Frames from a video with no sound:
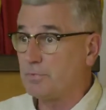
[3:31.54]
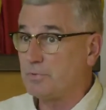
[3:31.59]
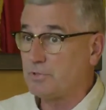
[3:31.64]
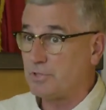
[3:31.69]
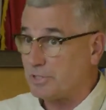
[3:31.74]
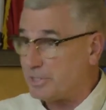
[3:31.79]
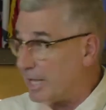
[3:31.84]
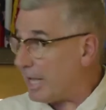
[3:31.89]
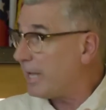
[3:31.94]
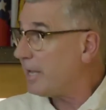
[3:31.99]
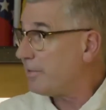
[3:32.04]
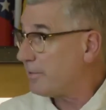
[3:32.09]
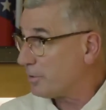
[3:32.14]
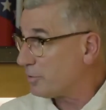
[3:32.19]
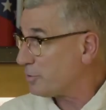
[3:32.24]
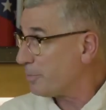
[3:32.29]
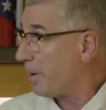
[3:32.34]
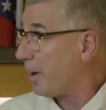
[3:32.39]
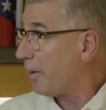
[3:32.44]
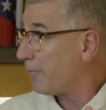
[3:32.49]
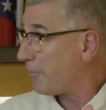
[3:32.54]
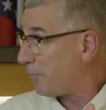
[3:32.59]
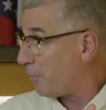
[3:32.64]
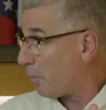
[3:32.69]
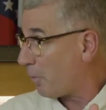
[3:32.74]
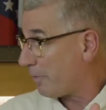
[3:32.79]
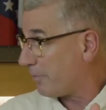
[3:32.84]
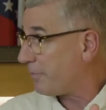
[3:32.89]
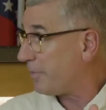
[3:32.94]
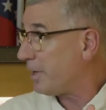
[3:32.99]
Today there's about
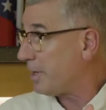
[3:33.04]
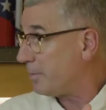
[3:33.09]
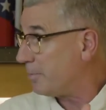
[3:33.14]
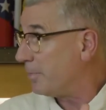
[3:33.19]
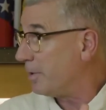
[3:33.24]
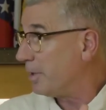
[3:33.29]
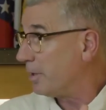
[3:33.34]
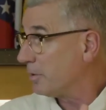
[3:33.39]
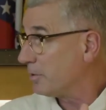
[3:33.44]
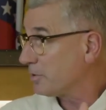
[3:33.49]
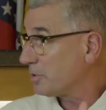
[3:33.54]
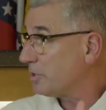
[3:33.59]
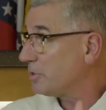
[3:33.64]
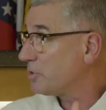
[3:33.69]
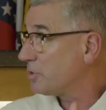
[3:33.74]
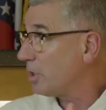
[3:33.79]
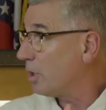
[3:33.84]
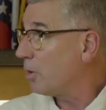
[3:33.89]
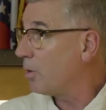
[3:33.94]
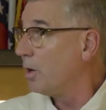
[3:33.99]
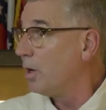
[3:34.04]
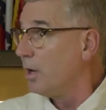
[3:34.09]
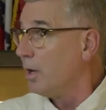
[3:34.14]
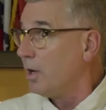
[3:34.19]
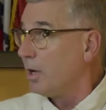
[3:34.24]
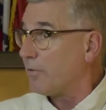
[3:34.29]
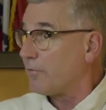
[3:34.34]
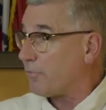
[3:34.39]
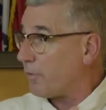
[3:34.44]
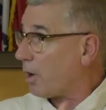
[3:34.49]
4 feed mills, and so
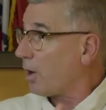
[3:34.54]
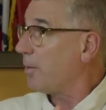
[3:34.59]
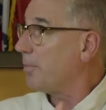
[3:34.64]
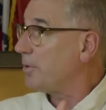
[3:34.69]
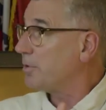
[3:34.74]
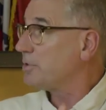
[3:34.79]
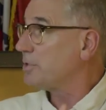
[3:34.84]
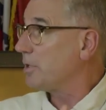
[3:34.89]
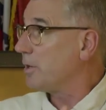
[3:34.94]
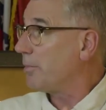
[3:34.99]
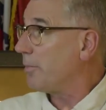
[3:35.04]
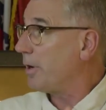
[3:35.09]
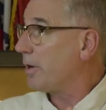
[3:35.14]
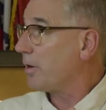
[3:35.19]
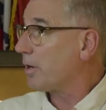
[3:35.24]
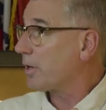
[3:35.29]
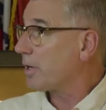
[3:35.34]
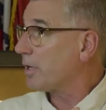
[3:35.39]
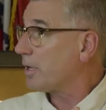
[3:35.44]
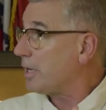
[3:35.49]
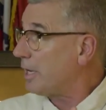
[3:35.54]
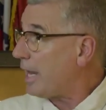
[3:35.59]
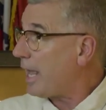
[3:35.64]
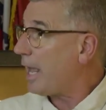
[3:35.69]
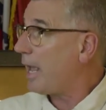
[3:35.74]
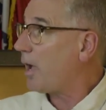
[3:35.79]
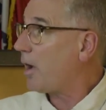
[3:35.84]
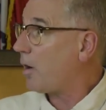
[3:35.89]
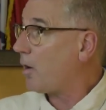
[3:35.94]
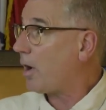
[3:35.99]
farmers in America
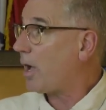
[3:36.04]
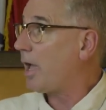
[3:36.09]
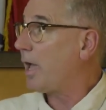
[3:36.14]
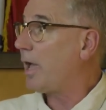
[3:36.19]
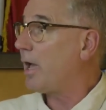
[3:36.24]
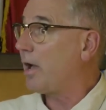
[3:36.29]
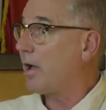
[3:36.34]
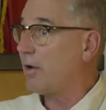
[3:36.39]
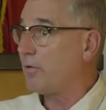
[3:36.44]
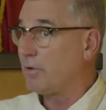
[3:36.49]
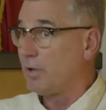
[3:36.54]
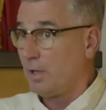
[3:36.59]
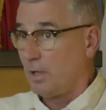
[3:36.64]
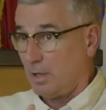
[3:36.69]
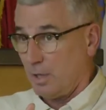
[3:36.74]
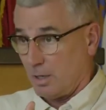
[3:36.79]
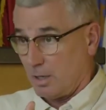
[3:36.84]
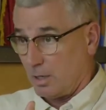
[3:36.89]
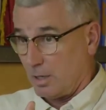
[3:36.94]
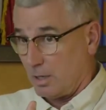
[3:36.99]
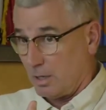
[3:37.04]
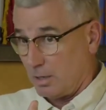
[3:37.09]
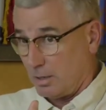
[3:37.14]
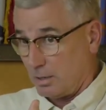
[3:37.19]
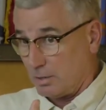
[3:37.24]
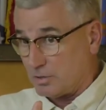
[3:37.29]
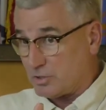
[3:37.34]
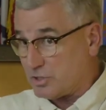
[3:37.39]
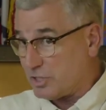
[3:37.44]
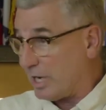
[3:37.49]
now have
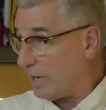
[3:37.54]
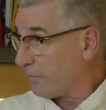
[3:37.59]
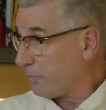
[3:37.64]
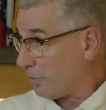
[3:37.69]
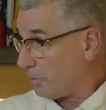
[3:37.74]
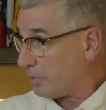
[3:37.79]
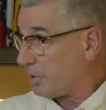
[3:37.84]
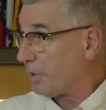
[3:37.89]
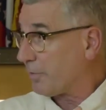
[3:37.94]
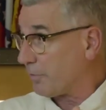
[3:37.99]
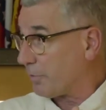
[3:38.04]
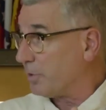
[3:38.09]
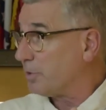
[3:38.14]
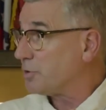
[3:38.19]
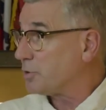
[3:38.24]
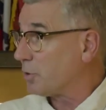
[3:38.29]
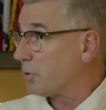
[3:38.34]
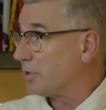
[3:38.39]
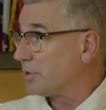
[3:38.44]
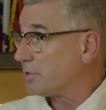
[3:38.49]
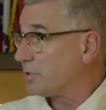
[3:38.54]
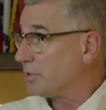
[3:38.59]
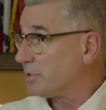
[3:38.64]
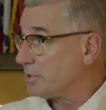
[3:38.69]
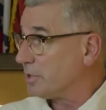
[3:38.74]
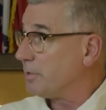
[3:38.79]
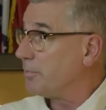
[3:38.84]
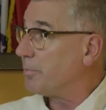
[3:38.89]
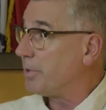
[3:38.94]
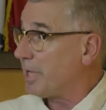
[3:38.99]
several different choices
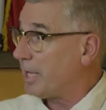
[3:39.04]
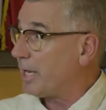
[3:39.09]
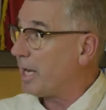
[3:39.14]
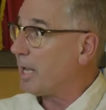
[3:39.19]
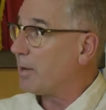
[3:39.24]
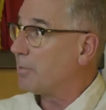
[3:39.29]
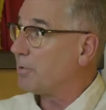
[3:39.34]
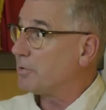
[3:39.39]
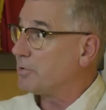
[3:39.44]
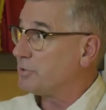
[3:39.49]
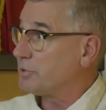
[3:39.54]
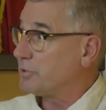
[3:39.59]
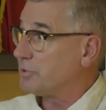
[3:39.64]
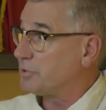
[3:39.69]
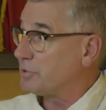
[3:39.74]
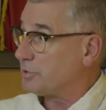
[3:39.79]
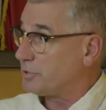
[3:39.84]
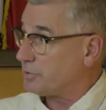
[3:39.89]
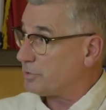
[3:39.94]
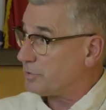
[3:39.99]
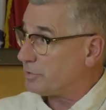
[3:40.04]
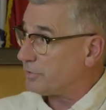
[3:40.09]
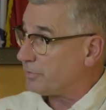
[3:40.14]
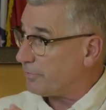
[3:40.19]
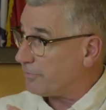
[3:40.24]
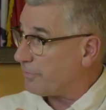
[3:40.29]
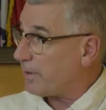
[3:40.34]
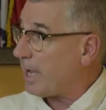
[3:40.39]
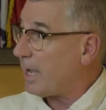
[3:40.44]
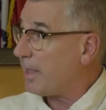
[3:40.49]
in being able to
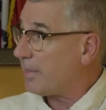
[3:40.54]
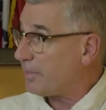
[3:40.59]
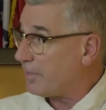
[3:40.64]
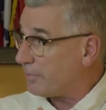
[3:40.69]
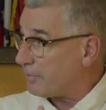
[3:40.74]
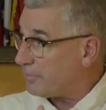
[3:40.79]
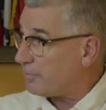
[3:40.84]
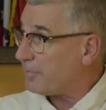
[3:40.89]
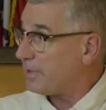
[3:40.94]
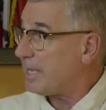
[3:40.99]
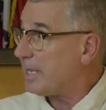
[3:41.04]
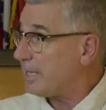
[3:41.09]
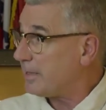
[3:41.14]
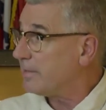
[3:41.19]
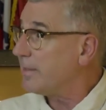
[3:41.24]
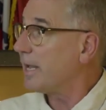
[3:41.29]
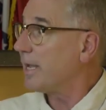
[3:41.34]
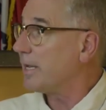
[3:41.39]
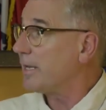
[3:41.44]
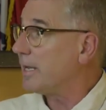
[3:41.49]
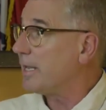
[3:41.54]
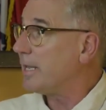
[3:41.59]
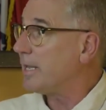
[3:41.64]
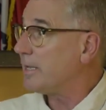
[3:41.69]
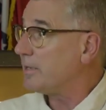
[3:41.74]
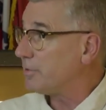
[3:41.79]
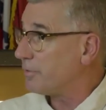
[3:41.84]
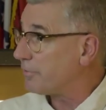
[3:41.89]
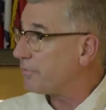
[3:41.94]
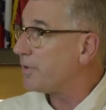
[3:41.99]
find the feed they
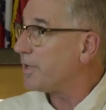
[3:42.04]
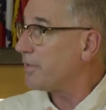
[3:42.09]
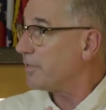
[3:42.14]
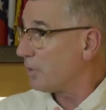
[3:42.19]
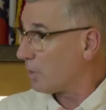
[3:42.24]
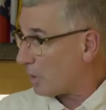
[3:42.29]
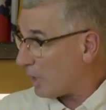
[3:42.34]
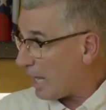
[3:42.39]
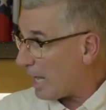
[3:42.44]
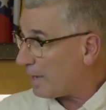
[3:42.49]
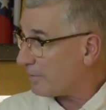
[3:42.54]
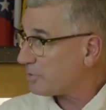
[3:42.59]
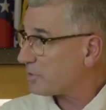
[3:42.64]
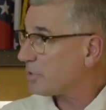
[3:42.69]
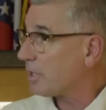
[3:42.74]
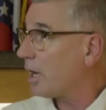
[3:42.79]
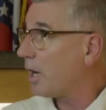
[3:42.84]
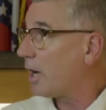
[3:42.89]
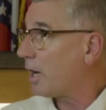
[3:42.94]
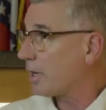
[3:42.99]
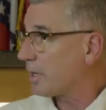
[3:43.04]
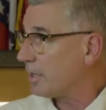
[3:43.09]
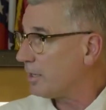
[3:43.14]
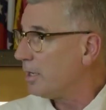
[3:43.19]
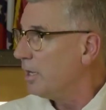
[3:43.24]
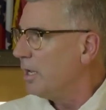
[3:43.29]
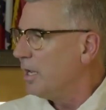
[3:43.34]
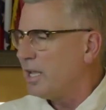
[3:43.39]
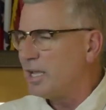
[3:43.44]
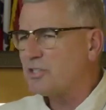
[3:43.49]
need to feed their livestock. And
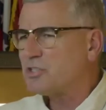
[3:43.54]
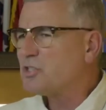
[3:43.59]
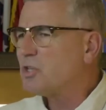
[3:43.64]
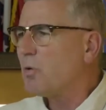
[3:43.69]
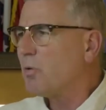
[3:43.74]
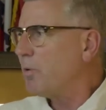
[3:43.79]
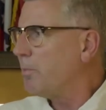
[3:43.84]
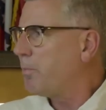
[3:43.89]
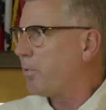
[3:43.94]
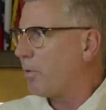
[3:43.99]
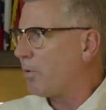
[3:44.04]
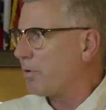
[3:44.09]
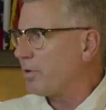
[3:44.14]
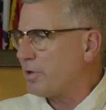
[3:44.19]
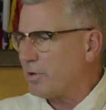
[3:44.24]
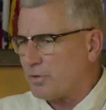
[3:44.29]
it's so important.